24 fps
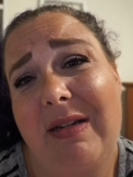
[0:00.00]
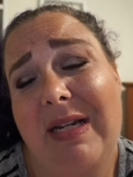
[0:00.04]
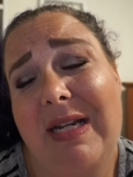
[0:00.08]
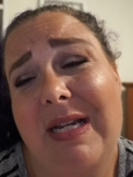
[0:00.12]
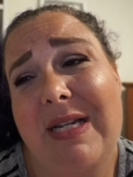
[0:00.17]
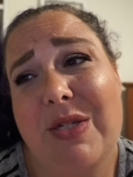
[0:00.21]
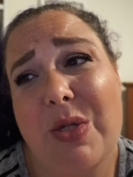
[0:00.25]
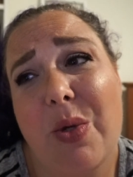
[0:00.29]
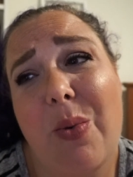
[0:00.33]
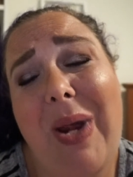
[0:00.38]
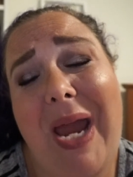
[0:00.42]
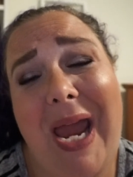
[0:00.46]

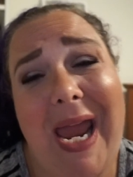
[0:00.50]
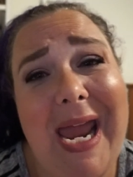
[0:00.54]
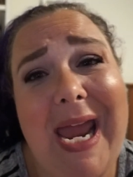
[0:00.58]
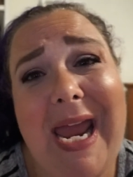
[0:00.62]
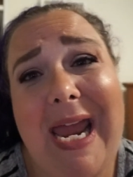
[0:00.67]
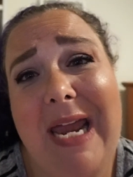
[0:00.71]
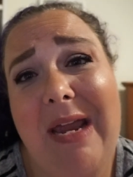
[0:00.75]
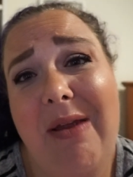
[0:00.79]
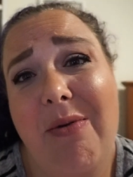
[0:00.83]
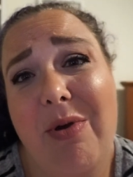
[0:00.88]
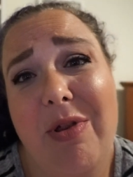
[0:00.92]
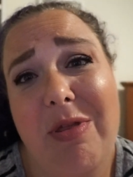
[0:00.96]
is
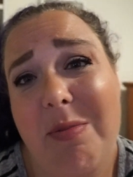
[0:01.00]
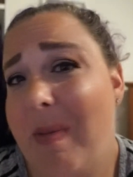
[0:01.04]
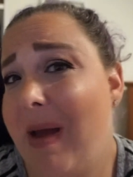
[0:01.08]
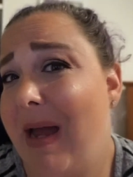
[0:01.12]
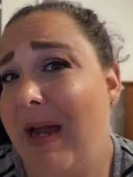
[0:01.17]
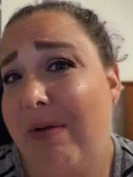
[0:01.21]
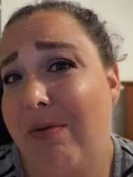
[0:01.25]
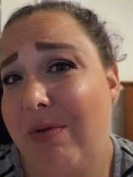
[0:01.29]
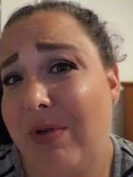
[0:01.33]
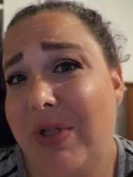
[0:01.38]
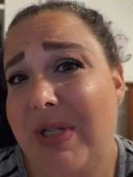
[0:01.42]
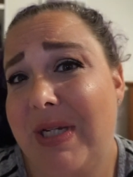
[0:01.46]
okay with
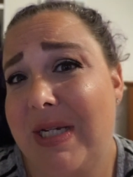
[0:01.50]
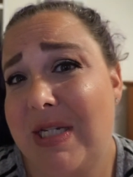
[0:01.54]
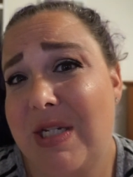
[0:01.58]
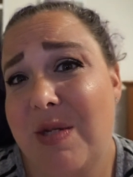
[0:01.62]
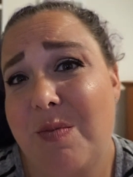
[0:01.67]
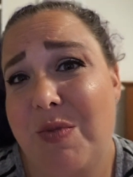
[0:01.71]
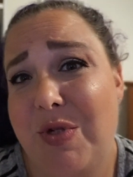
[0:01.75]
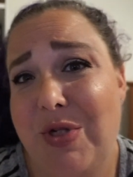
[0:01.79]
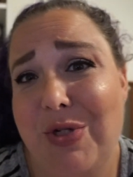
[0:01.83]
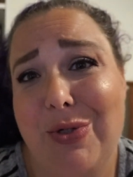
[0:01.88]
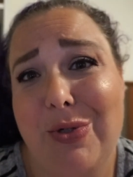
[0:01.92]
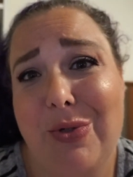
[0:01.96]
my really
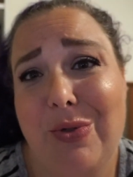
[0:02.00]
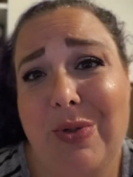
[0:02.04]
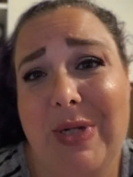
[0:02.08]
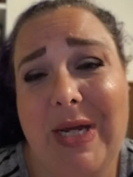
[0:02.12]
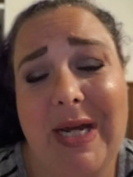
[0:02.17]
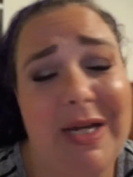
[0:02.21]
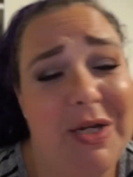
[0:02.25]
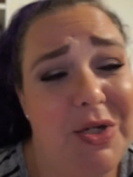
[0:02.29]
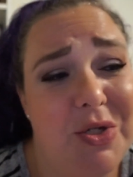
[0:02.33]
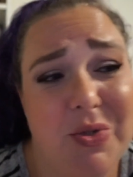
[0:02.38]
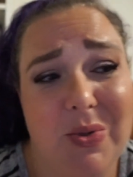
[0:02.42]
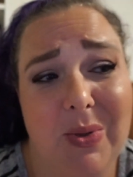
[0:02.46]
subdued
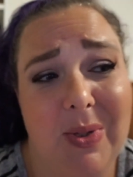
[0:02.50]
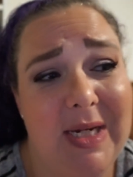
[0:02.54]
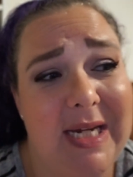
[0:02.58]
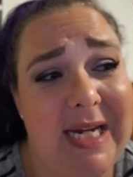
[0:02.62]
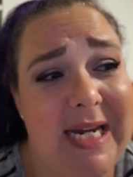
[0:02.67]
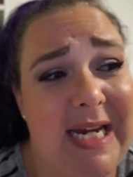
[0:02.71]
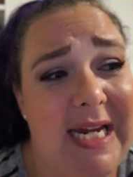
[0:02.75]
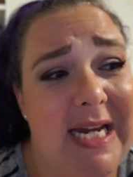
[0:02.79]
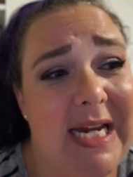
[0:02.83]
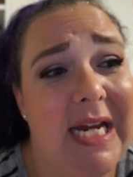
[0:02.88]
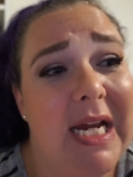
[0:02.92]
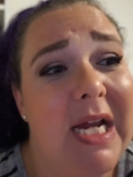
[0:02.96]
and
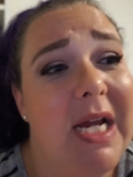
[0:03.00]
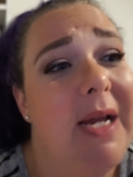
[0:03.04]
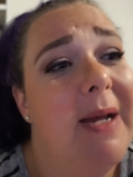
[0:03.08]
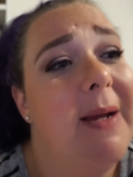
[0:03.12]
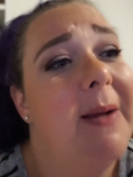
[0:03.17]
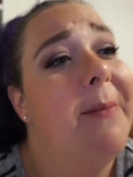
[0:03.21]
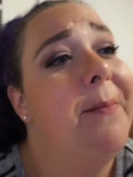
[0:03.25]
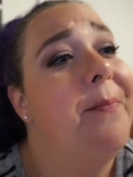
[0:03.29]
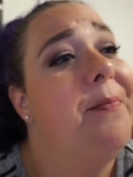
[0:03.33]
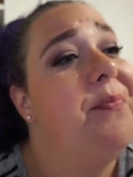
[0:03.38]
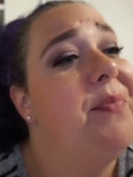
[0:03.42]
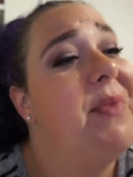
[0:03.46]
dorky
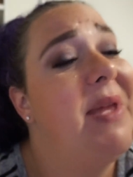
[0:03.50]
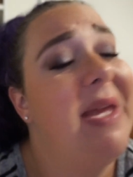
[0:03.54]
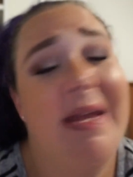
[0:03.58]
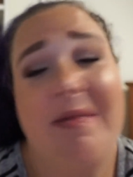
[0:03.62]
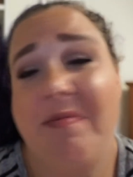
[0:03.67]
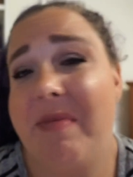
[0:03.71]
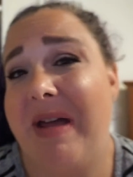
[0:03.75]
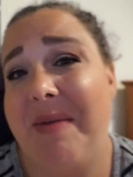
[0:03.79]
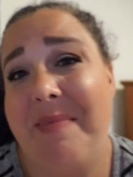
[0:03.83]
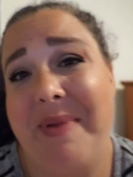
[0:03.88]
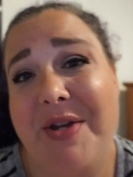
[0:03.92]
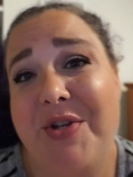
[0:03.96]

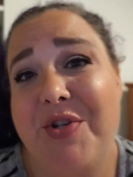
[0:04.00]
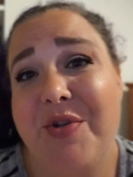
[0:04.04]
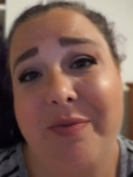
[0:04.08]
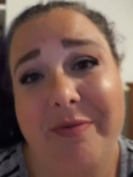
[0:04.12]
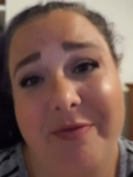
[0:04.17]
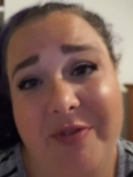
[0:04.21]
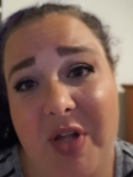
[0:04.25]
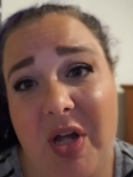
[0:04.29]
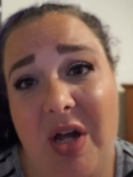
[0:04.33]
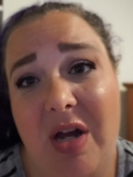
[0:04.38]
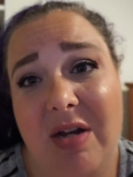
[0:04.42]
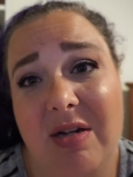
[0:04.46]
in my bedroom
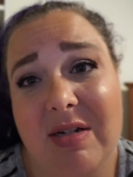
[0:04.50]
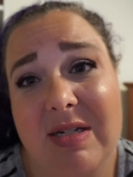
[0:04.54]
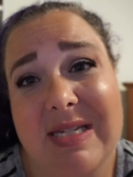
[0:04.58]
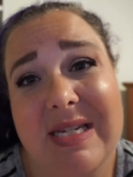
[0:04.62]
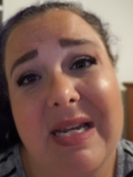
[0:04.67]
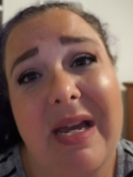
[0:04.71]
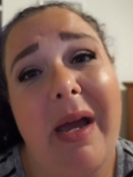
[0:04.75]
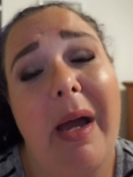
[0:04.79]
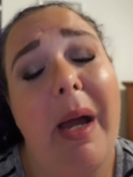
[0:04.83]
vlogs.